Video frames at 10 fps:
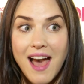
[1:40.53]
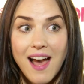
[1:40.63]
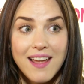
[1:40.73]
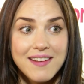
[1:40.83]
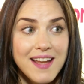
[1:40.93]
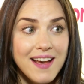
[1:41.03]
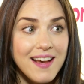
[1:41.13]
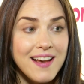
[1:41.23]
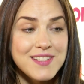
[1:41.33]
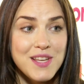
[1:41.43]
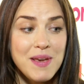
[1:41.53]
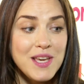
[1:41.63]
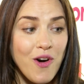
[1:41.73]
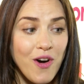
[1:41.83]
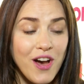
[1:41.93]
and uh, so he
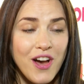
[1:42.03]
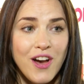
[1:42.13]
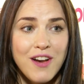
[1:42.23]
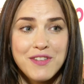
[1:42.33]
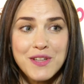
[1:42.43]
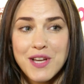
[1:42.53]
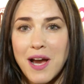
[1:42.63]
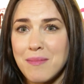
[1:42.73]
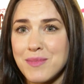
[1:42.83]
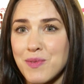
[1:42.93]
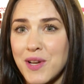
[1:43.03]
got hurt a few times,